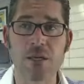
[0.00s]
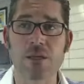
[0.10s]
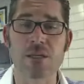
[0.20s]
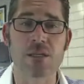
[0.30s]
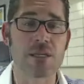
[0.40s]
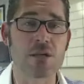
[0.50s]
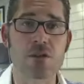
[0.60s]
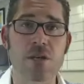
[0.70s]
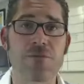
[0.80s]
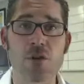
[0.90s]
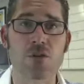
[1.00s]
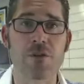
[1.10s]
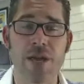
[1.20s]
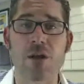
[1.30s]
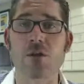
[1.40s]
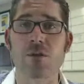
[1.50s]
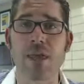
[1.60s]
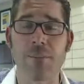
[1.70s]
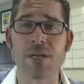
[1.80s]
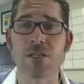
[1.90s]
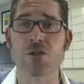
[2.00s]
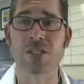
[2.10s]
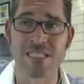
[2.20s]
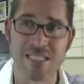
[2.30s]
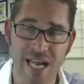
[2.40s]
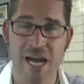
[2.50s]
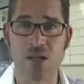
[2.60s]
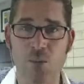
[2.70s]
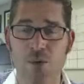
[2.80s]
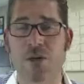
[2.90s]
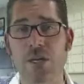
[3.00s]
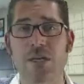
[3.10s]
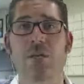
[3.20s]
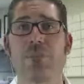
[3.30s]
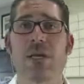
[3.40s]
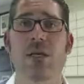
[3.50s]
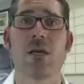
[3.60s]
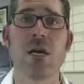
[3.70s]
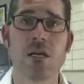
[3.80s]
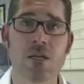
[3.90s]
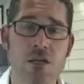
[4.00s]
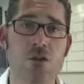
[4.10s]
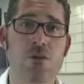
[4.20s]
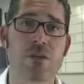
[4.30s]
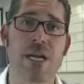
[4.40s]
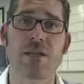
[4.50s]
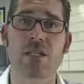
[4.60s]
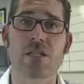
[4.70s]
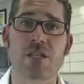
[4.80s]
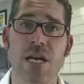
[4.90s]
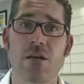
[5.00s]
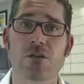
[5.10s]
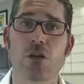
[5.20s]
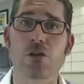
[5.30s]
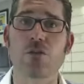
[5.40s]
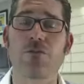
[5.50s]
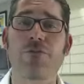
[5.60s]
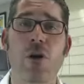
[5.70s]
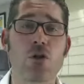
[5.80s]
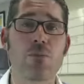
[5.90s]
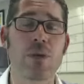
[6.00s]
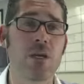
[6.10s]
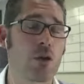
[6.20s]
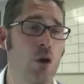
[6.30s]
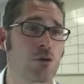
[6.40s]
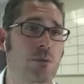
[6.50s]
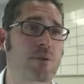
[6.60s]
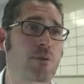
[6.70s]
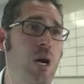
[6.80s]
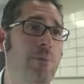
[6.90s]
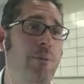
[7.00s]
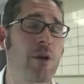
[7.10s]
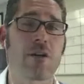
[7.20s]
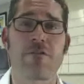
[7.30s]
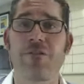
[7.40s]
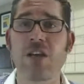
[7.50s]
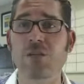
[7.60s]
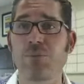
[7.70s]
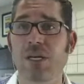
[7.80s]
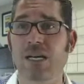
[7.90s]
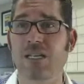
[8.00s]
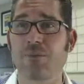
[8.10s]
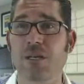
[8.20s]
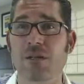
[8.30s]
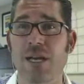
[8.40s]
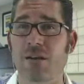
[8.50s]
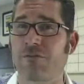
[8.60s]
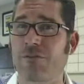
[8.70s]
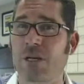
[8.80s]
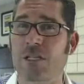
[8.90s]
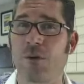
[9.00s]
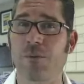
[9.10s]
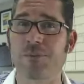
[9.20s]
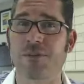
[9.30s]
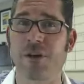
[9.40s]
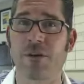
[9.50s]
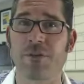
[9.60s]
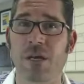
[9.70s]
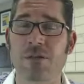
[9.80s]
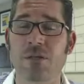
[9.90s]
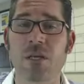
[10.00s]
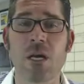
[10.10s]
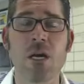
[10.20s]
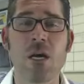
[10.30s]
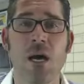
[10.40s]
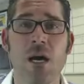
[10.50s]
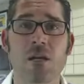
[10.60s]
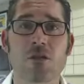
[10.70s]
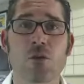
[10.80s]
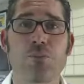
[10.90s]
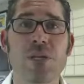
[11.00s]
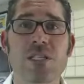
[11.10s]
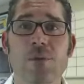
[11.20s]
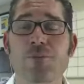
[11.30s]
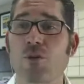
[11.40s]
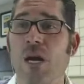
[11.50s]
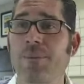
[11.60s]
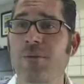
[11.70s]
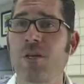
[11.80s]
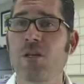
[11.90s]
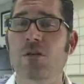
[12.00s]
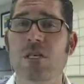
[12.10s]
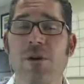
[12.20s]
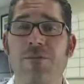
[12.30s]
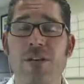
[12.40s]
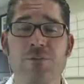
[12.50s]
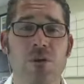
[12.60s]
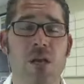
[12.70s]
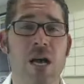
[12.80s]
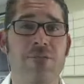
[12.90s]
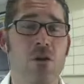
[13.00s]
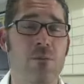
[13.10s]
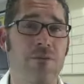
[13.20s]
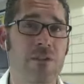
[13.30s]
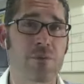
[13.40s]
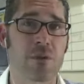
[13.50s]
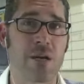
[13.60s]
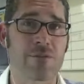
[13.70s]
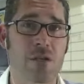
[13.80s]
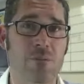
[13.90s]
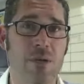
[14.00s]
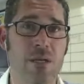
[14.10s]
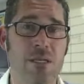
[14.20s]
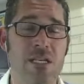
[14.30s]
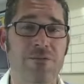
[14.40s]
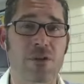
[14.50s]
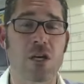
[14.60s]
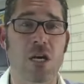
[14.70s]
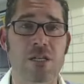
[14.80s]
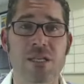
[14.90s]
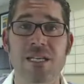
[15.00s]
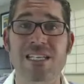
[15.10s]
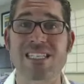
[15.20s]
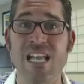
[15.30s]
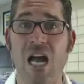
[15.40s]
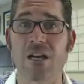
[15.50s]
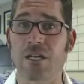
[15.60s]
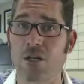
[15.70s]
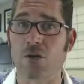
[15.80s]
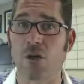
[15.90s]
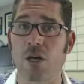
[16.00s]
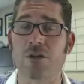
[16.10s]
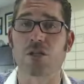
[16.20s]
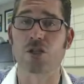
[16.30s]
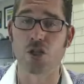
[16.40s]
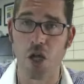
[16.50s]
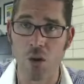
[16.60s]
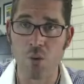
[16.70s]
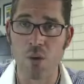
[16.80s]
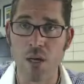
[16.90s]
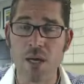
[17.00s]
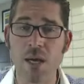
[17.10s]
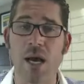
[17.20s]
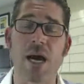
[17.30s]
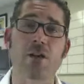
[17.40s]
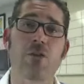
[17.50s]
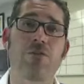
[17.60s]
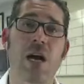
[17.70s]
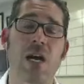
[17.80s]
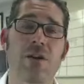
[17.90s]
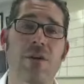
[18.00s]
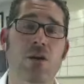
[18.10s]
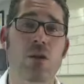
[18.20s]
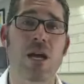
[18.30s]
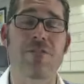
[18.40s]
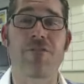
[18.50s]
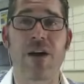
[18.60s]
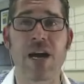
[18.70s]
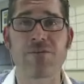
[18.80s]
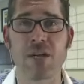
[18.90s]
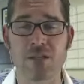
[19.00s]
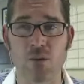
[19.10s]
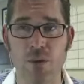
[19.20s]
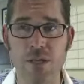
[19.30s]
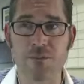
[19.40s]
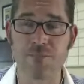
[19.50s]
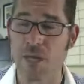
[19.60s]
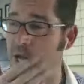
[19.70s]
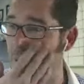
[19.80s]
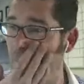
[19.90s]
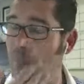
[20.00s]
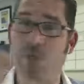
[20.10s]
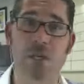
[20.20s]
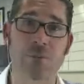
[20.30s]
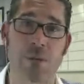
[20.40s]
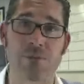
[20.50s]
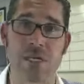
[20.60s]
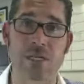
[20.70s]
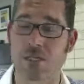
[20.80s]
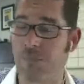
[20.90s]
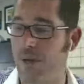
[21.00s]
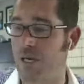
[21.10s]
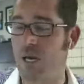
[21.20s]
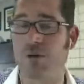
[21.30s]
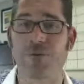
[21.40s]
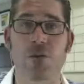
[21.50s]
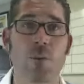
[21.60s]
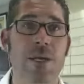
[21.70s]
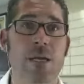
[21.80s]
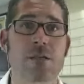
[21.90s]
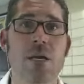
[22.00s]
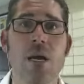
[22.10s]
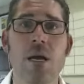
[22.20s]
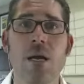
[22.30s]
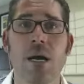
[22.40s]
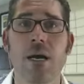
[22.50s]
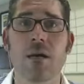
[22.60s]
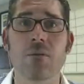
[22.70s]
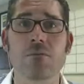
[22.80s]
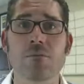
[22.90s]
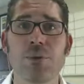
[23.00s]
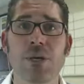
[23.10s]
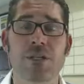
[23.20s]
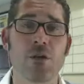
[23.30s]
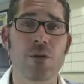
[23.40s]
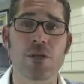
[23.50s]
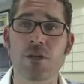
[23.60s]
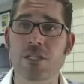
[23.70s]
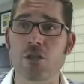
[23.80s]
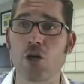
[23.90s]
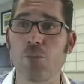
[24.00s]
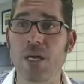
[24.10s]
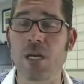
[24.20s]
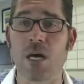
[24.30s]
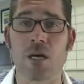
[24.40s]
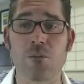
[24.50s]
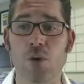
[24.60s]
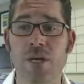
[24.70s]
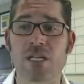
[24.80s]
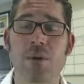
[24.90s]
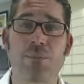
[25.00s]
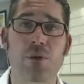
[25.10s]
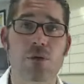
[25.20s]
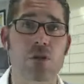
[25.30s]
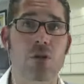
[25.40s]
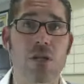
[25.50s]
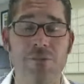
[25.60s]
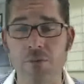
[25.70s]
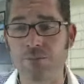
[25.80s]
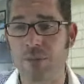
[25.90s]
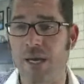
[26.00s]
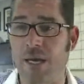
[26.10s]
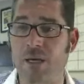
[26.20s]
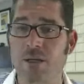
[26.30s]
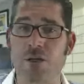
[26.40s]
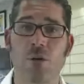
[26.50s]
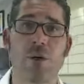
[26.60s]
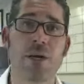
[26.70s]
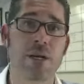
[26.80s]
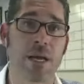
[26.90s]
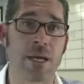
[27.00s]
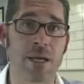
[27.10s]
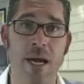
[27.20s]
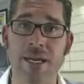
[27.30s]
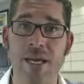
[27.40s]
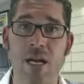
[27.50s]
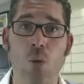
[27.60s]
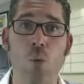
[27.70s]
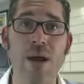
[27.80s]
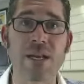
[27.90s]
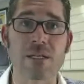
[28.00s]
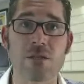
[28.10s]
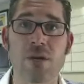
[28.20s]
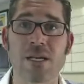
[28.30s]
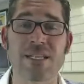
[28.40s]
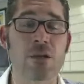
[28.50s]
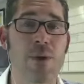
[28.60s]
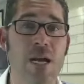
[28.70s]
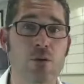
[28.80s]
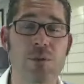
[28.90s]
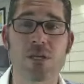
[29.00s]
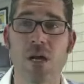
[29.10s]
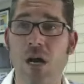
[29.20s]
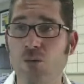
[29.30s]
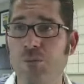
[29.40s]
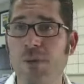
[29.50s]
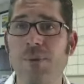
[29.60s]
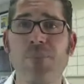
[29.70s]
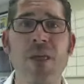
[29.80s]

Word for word: There's, there, if you're there, that means you're exactly where you need to be to take this challenge. Also, follow me. Go subscribe to me on Facebook, guys. I'm nearly out of friends. I'm almost at five thousand. Uh, so please subscribe to me. You'll see my Facebook Lives. All my Facebook Lives are going to be different content that is not here on the show. Uh, I go five. I go live five days a week, um, sometimes six, depending on how I feel on the weekends. Um, but you know what? You'll get to know me on a more intimate, personal level. And you know what? Uh, I cannot wait to see you guys interact with me, talk with me.